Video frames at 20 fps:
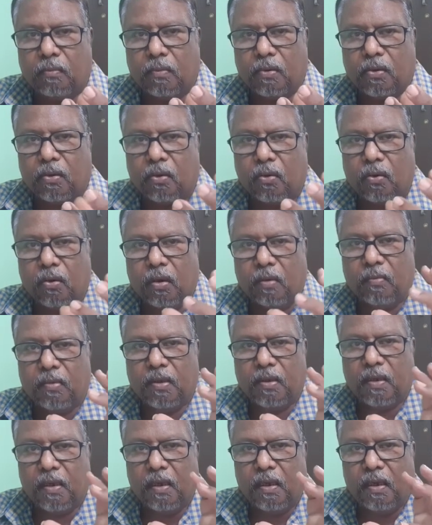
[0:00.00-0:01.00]
Scrotum
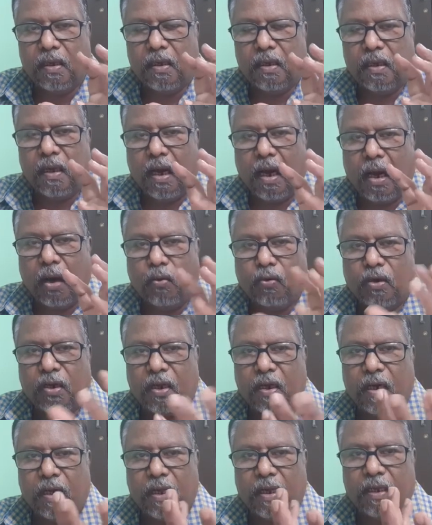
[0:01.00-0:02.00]
is the
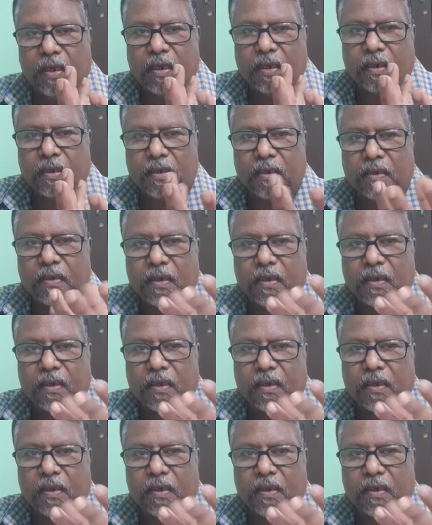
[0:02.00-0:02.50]
outer layer,